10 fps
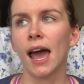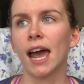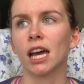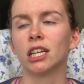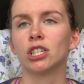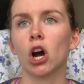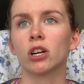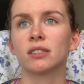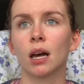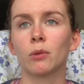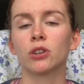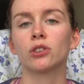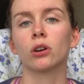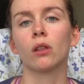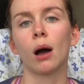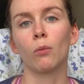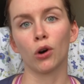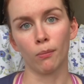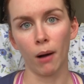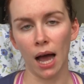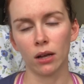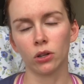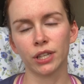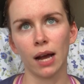And our summers are a lot more mild.